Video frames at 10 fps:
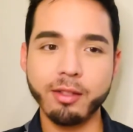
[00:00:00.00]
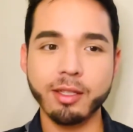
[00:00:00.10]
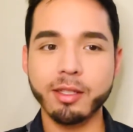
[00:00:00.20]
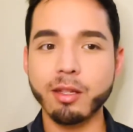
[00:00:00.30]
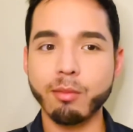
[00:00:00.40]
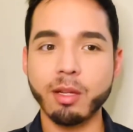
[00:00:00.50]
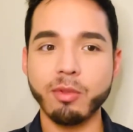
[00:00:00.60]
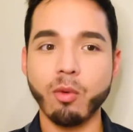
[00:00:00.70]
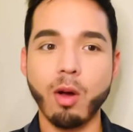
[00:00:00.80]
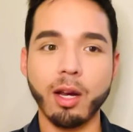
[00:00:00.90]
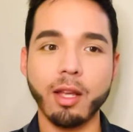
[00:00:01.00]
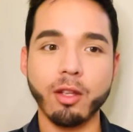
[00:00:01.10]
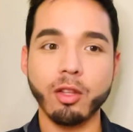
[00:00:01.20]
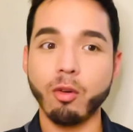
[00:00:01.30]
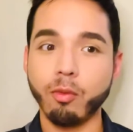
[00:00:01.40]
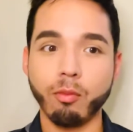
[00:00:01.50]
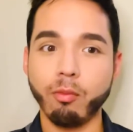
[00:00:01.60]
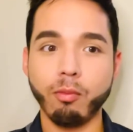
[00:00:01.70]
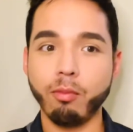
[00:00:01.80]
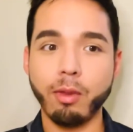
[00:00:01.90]
and sometimes you'll walk in and they'll,
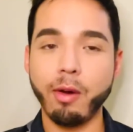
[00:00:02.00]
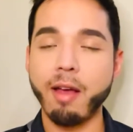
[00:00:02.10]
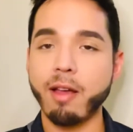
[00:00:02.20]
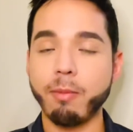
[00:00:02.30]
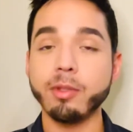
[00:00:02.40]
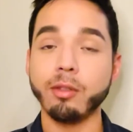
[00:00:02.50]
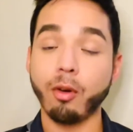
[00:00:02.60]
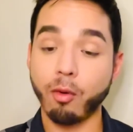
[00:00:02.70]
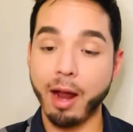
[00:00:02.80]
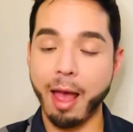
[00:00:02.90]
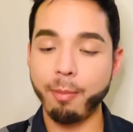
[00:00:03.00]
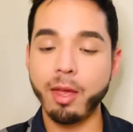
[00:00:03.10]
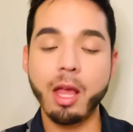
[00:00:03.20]
they'll have absolute crap.